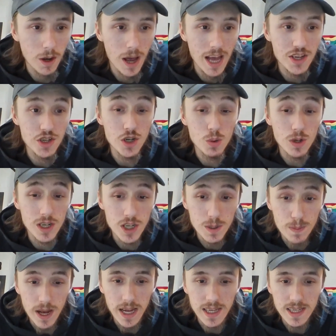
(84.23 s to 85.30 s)
as you would
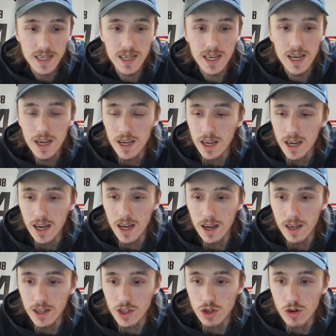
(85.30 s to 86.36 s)
expect,
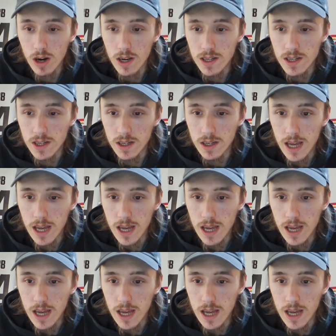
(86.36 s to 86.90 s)
tried to